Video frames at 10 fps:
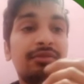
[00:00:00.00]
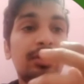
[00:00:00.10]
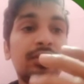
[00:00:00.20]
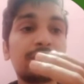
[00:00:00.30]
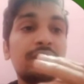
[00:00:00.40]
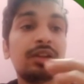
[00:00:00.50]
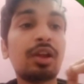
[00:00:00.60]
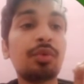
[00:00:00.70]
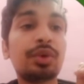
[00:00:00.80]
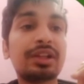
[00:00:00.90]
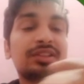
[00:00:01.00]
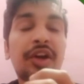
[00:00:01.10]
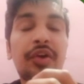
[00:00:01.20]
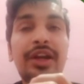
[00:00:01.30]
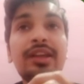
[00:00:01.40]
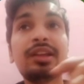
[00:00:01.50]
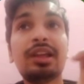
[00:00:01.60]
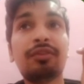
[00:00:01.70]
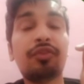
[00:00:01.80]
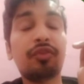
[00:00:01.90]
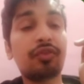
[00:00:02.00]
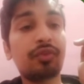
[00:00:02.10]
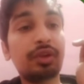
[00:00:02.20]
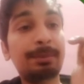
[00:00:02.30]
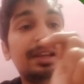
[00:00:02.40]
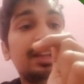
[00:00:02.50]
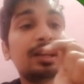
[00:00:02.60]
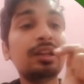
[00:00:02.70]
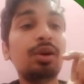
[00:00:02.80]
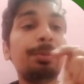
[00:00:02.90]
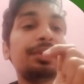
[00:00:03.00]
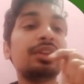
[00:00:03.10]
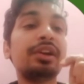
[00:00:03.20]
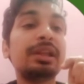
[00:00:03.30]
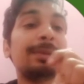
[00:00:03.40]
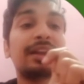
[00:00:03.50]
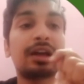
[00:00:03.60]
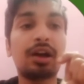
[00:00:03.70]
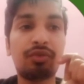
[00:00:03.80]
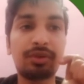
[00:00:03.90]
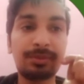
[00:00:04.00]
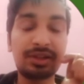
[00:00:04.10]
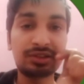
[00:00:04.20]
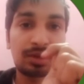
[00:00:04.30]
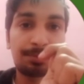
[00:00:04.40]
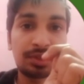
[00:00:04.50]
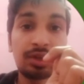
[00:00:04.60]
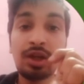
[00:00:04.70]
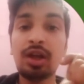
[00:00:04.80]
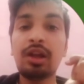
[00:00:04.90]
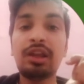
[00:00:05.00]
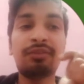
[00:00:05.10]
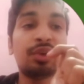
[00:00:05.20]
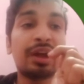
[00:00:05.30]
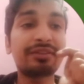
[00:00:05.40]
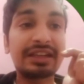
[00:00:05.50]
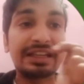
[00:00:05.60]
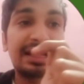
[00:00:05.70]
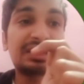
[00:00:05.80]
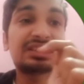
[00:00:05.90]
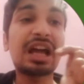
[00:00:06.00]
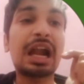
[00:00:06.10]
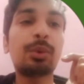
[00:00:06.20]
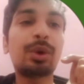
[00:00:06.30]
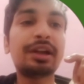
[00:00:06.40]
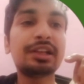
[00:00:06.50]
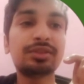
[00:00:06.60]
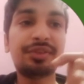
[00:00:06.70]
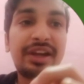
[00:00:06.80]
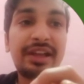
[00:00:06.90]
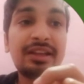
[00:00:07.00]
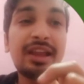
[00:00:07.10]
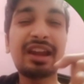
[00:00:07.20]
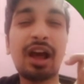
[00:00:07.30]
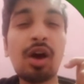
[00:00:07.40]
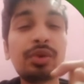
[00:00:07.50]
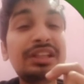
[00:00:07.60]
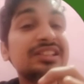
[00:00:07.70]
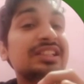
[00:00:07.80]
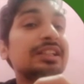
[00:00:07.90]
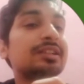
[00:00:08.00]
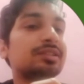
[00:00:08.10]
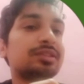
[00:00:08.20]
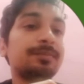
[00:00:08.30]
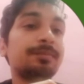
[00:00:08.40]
learned. Now you can start trading. If immediately open your demat account from the description, if you have realized the advantage of trading and how easy it is,